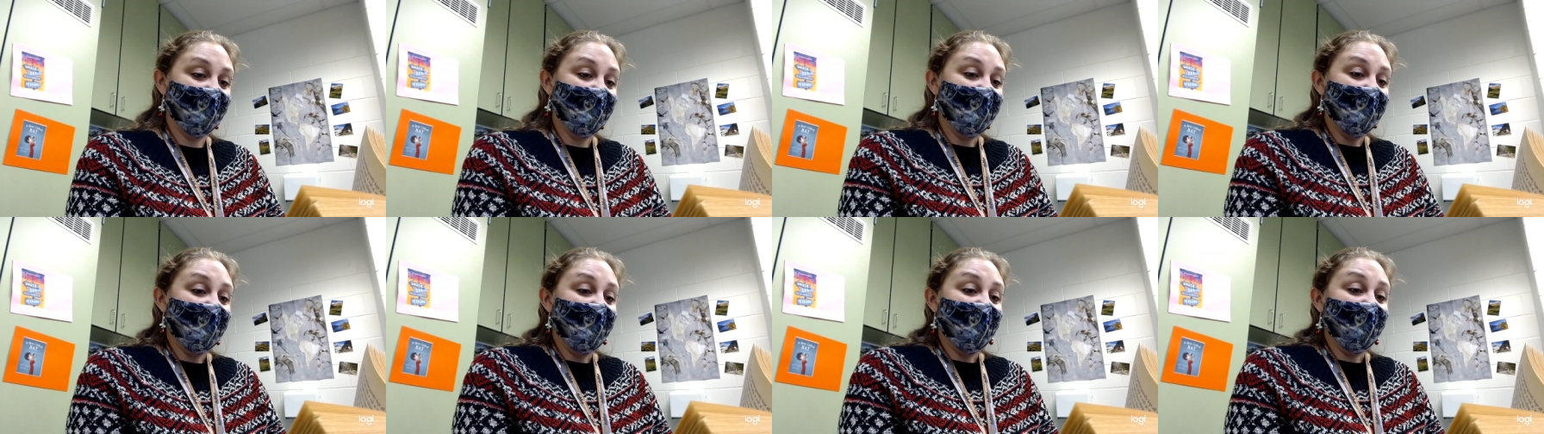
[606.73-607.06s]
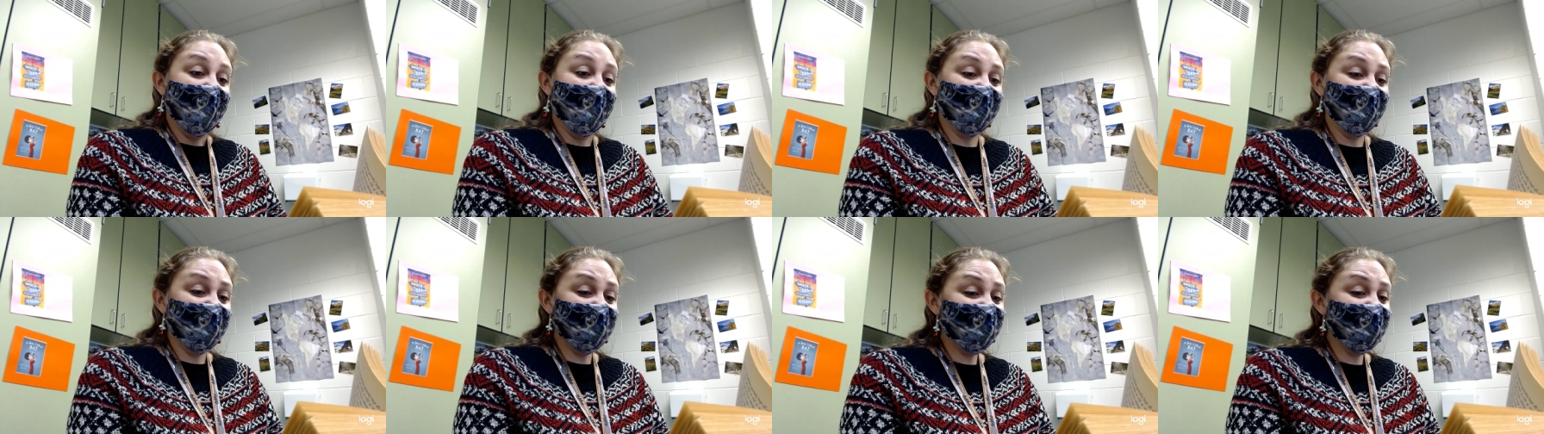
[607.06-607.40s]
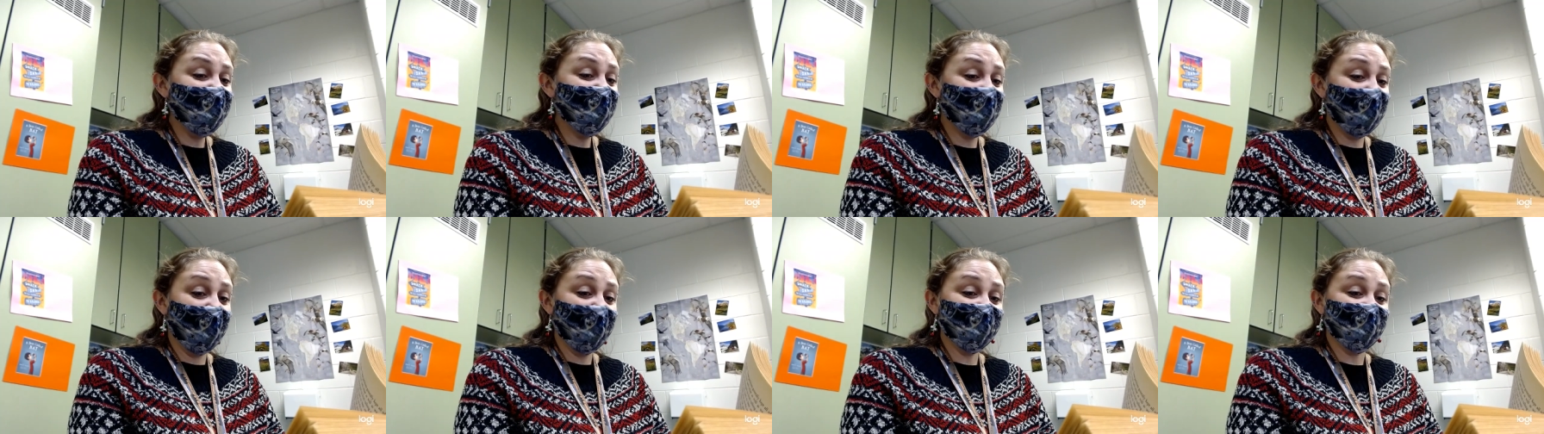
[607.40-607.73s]
and it did
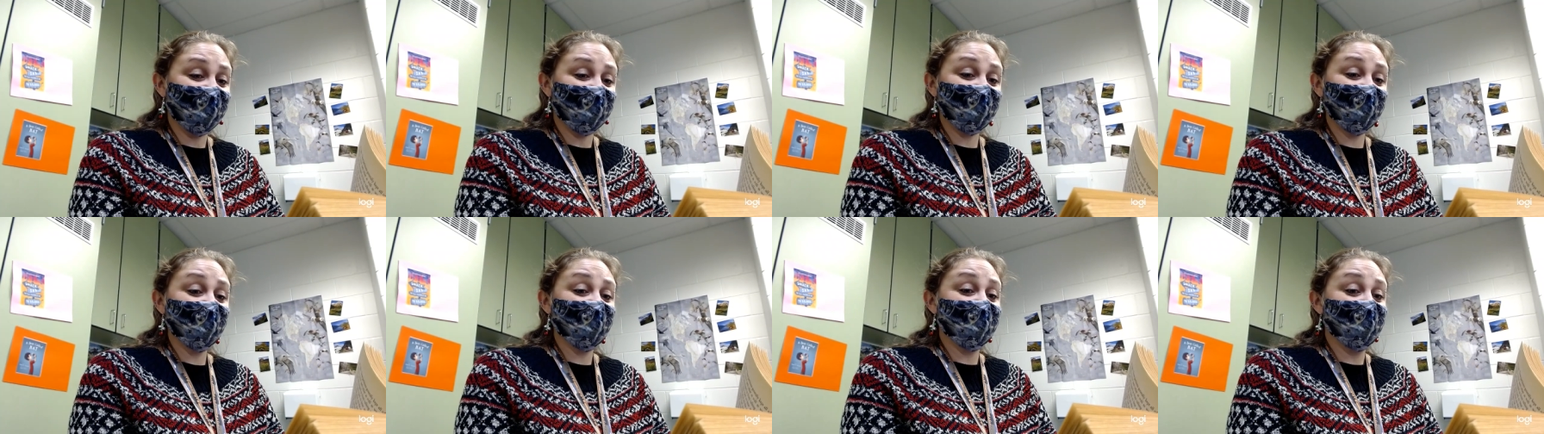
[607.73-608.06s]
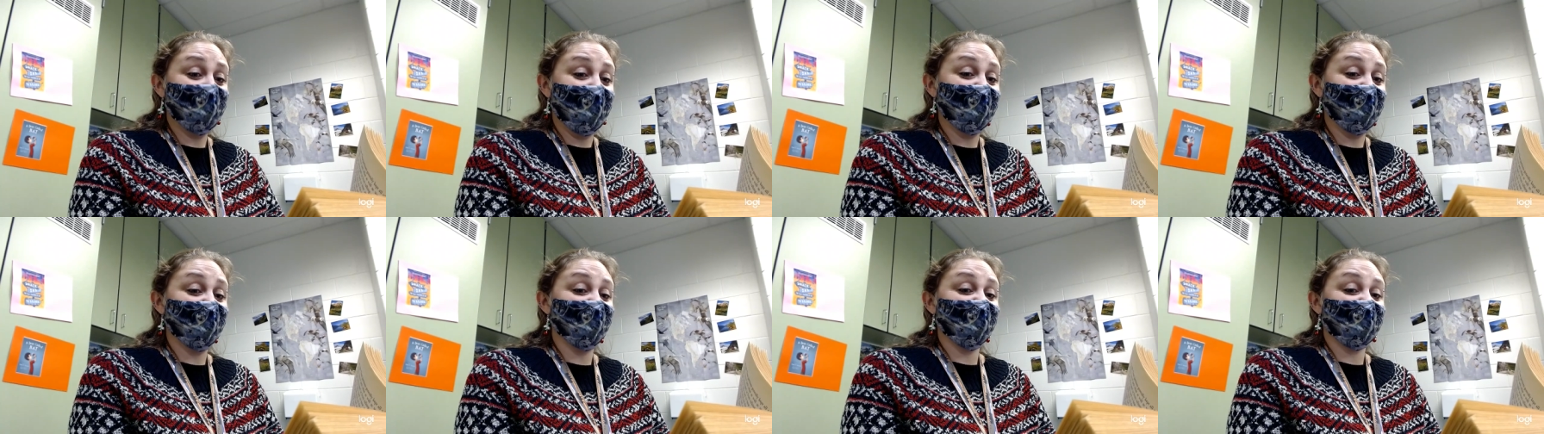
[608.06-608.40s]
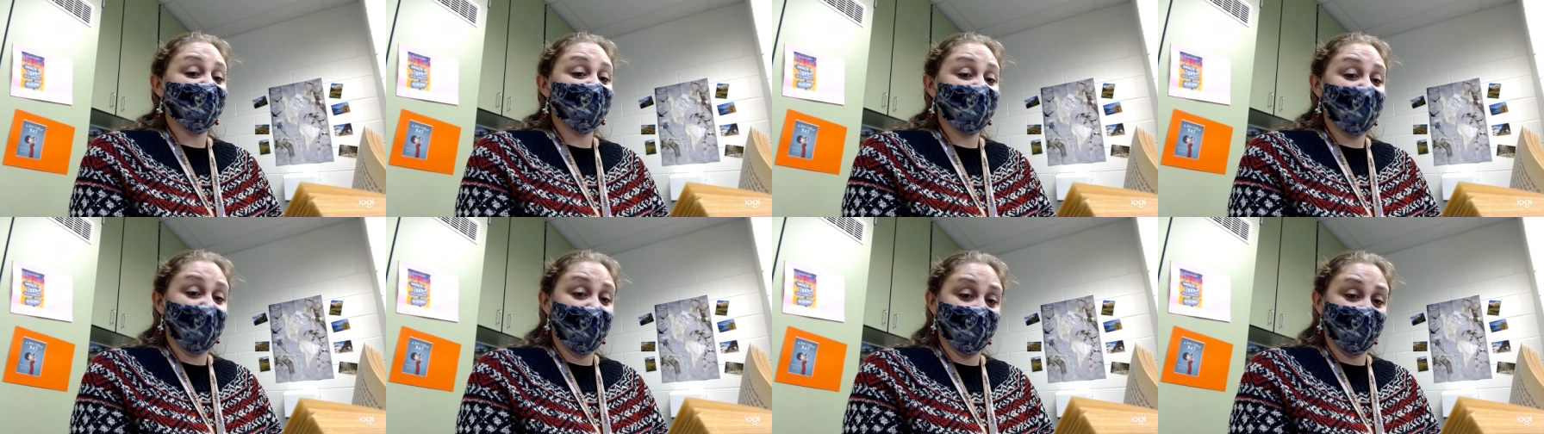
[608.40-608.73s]
cause a certain amount of
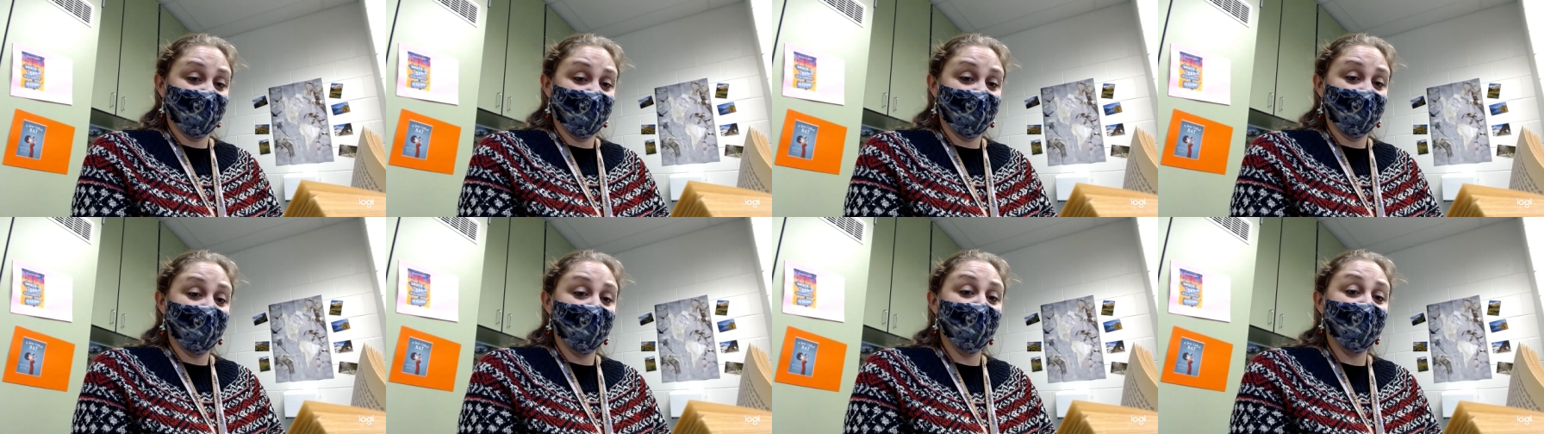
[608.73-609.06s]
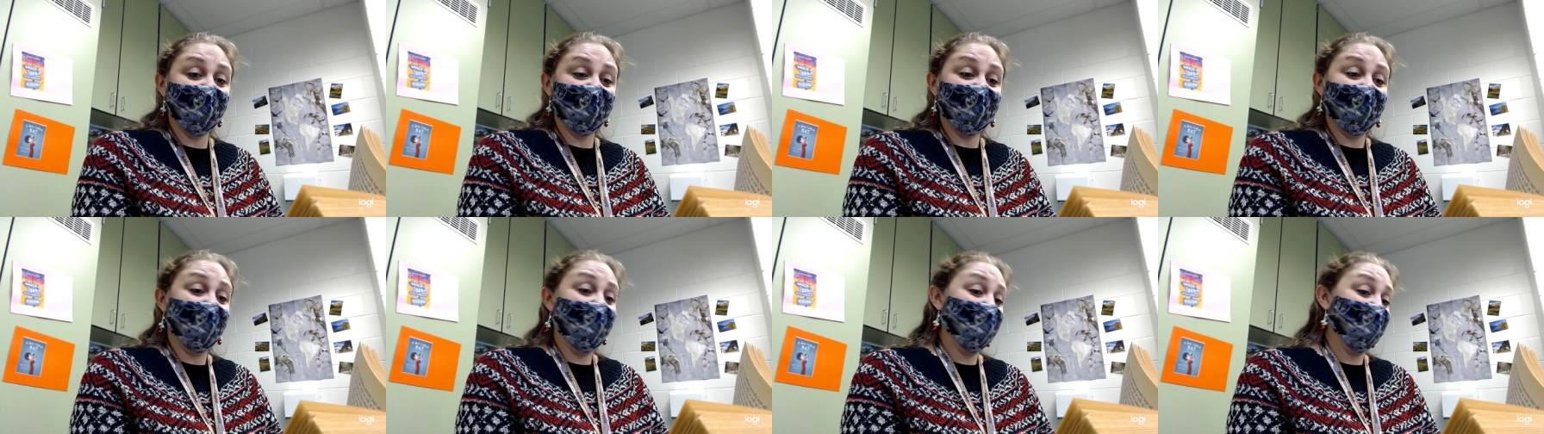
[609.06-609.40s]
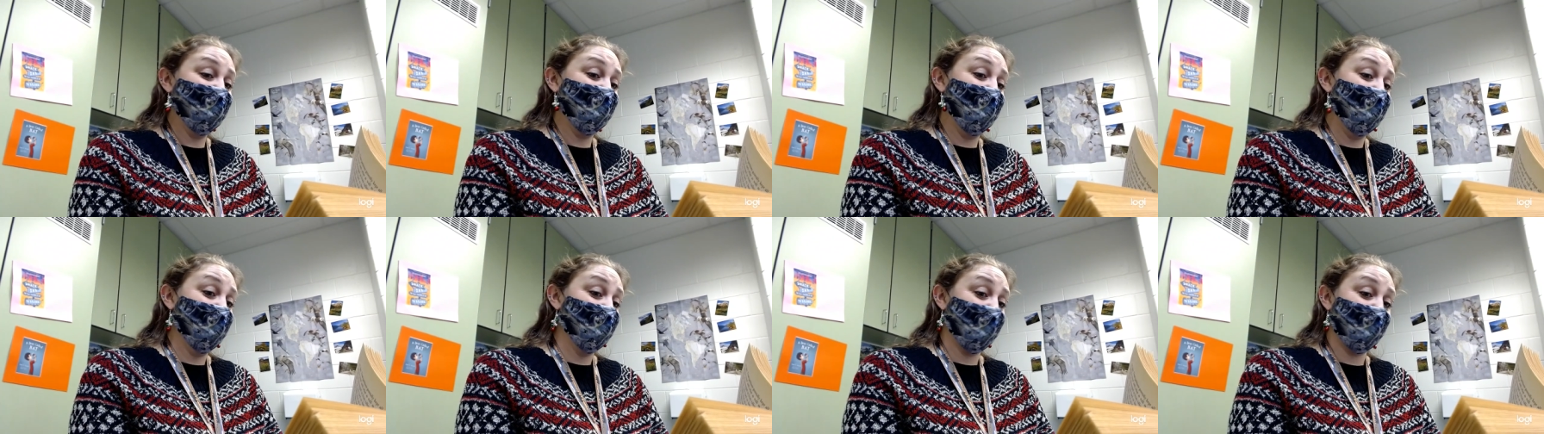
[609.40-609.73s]
excitement, but not at all
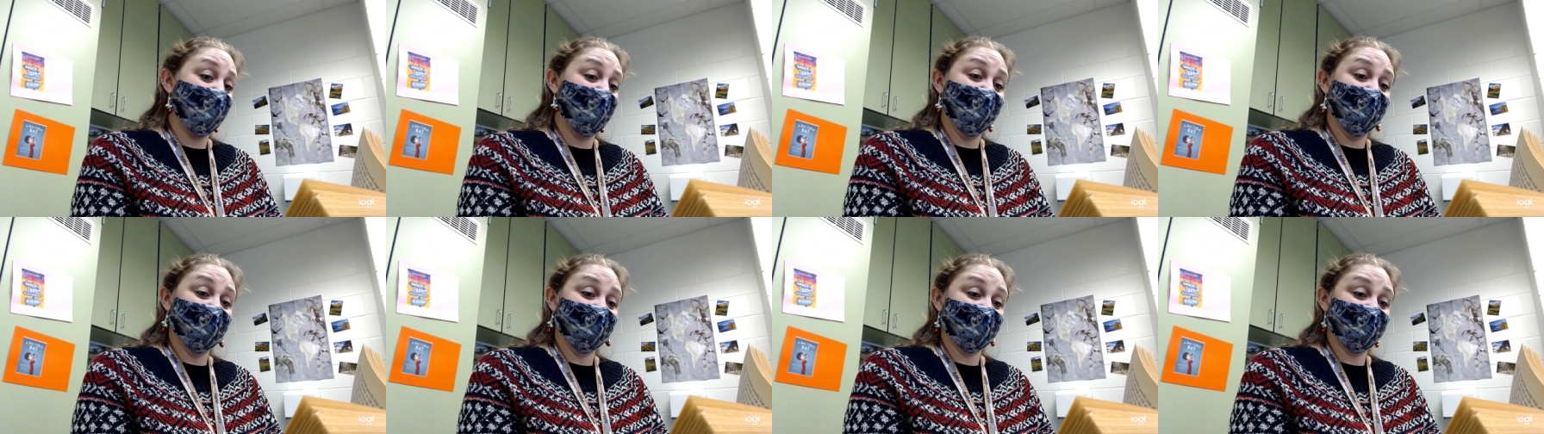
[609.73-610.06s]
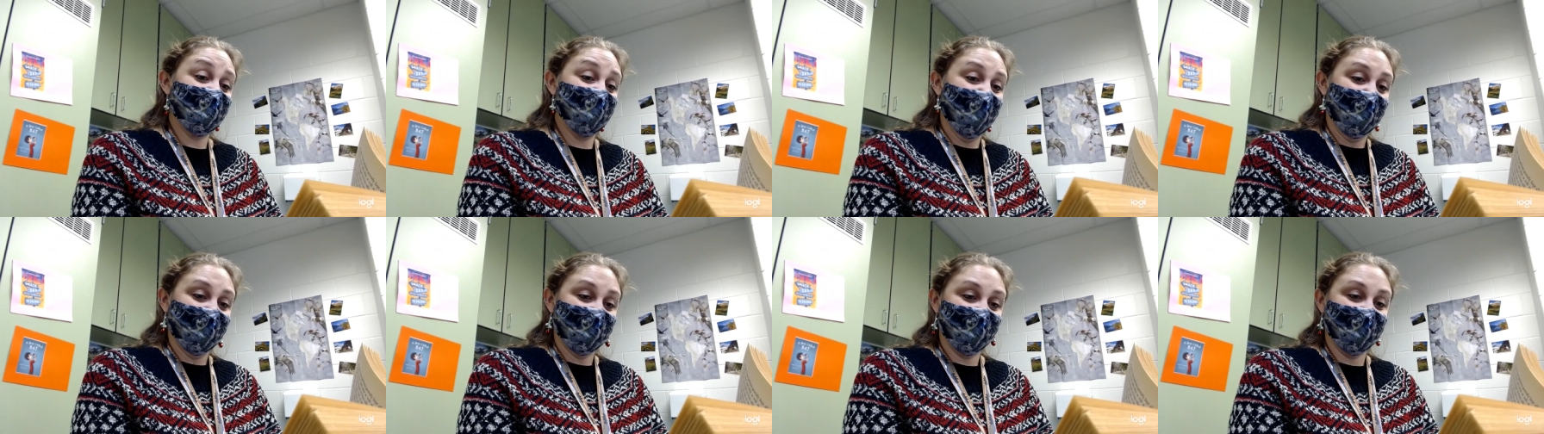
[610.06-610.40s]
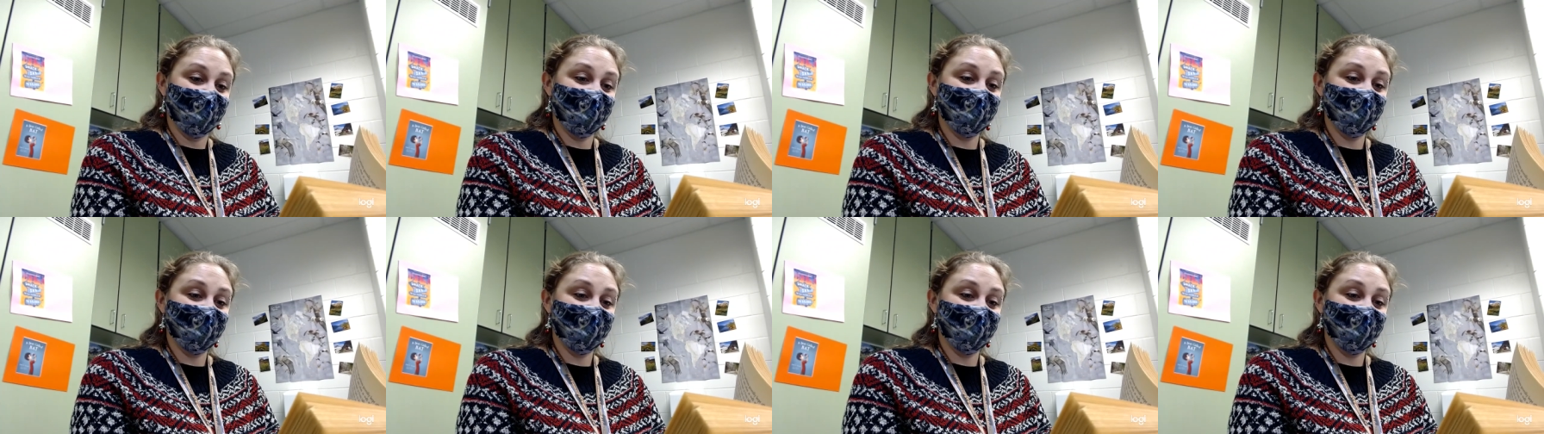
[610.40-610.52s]
what we had expected.